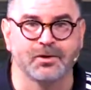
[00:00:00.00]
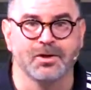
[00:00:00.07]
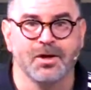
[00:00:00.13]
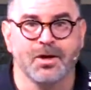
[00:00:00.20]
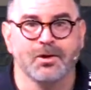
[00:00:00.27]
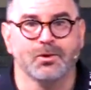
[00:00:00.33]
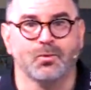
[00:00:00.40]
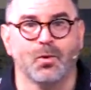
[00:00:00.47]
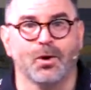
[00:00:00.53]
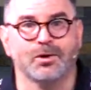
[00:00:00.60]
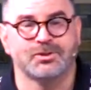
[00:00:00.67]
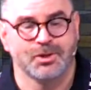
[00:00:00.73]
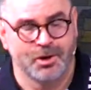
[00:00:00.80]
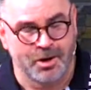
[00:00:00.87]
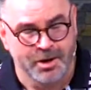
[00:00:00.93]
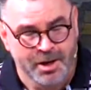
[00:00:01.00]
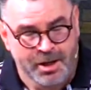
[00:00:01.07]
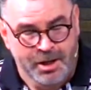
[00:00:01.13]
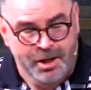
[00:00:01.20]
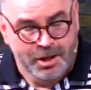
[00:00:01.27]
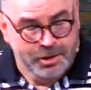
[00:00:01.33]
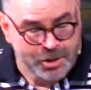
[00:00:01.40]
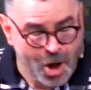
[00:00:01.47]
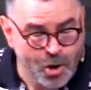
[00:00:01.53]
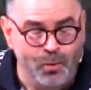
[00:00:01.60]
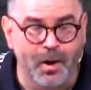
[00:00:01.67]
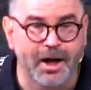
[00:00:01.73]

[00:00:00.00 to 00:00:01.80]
The words are "no